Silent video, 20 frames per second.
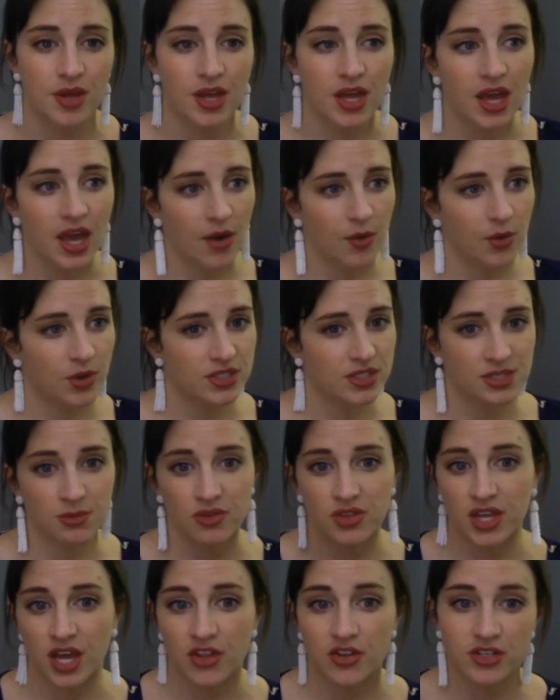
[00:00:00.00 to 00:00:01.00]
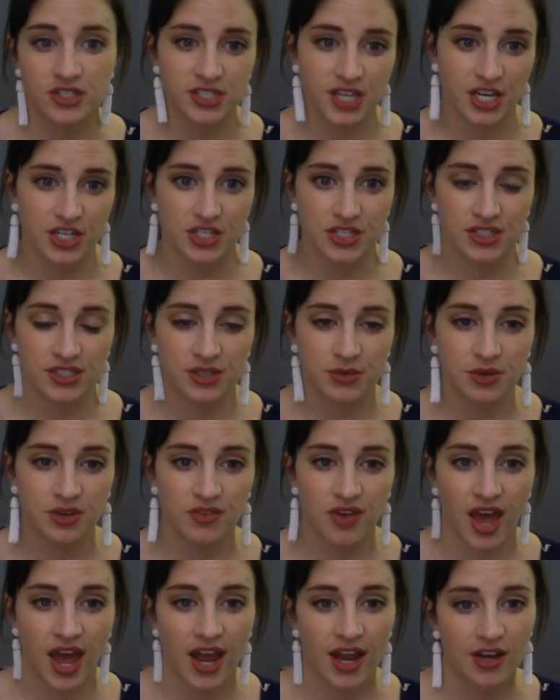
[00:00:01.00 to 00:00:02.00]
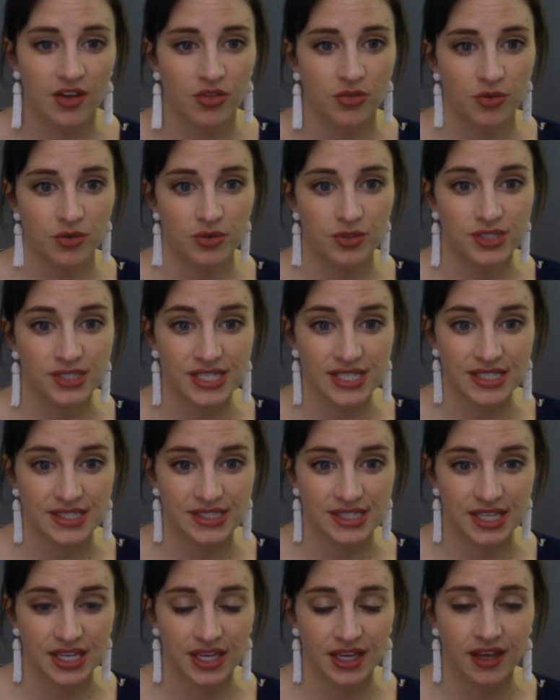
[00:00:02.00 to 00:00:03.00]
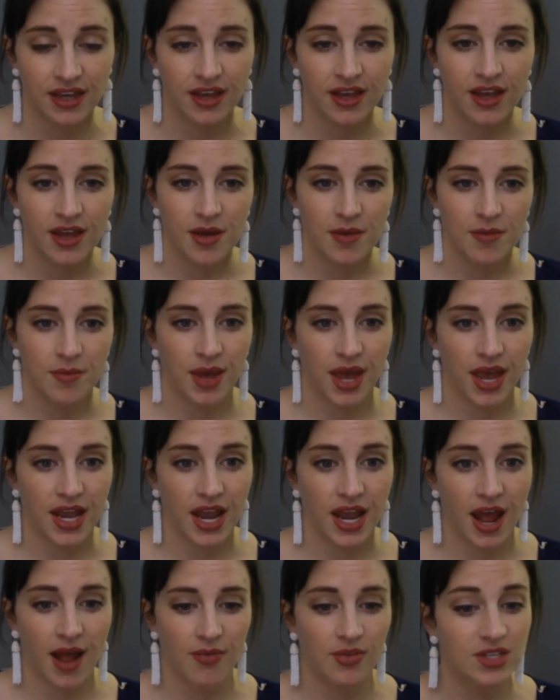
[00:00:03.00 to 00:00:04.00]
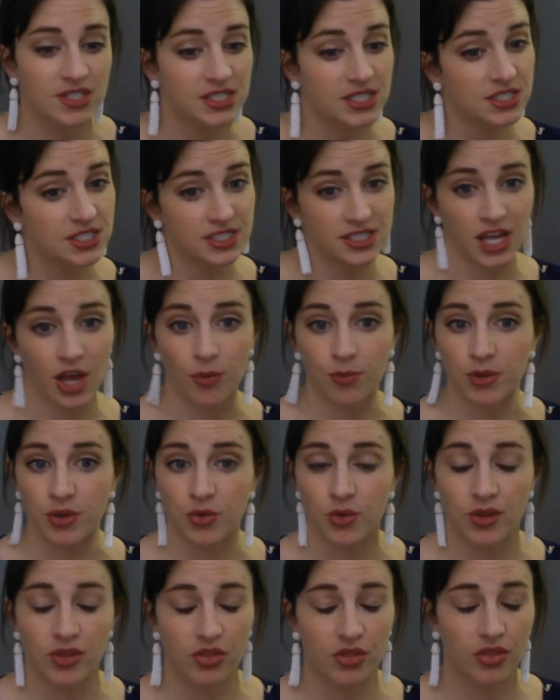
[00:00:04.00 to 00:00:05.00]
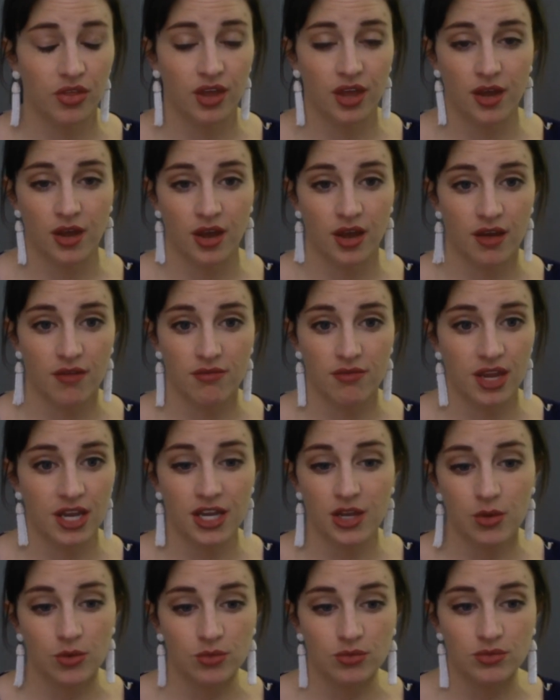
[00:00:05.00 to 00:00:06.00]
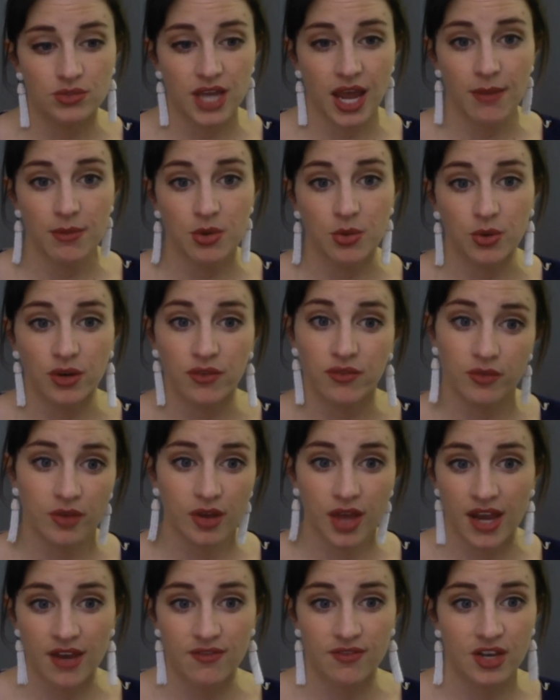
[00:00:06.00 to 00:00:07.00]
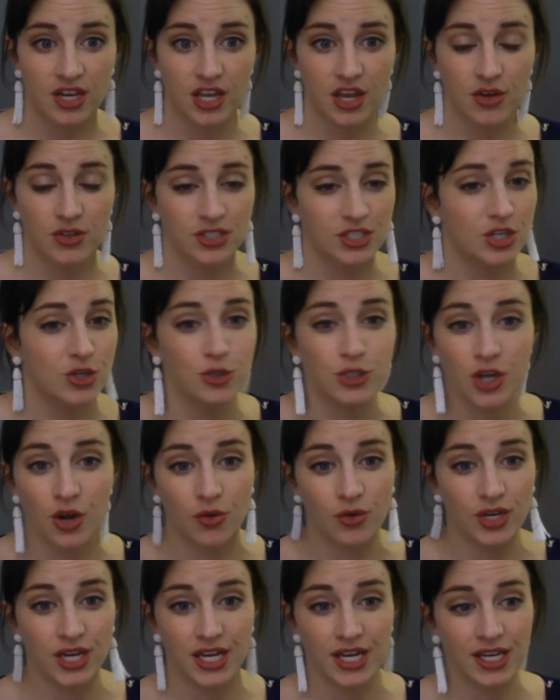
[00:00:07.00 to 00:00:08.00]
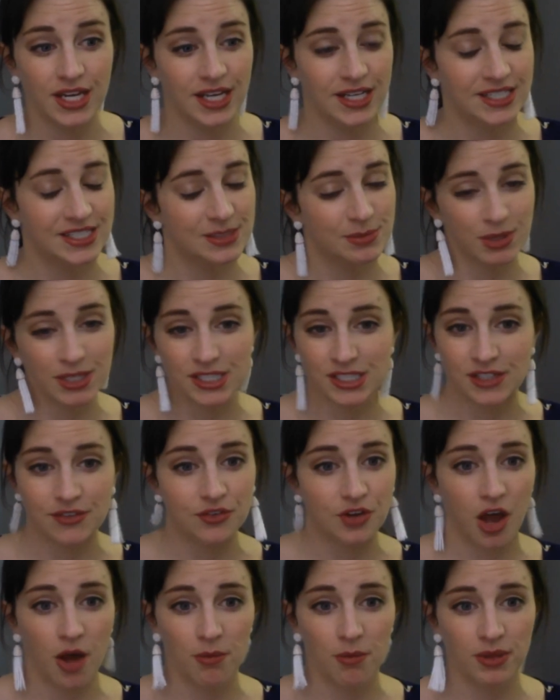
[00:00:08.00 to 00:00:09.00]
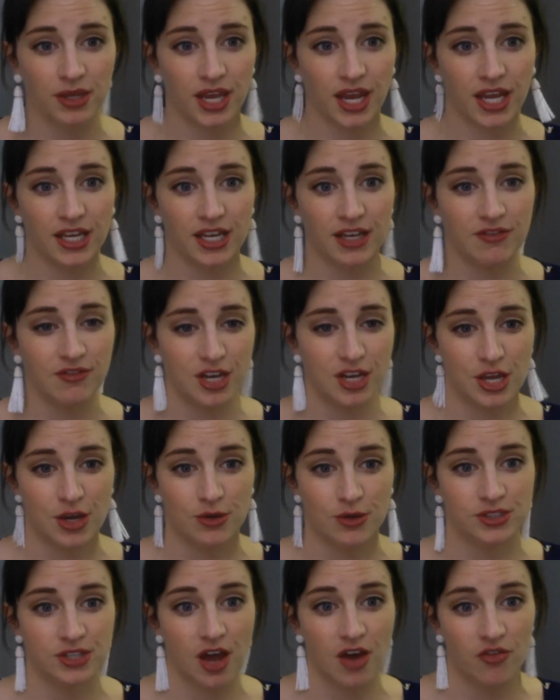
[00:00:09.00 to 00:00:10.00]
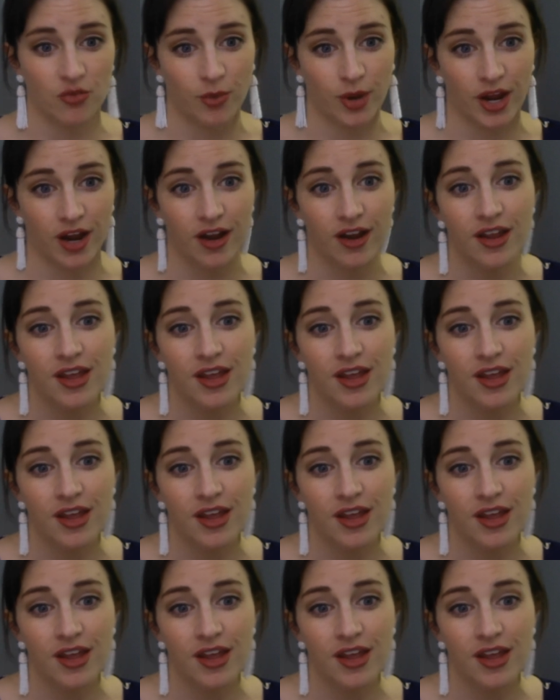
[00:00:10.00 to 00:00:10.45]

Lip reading: with some of the other sessions that we've had through CC. But this can just help you with any time you want to edit videos, and you don't need expensive, complicated video software.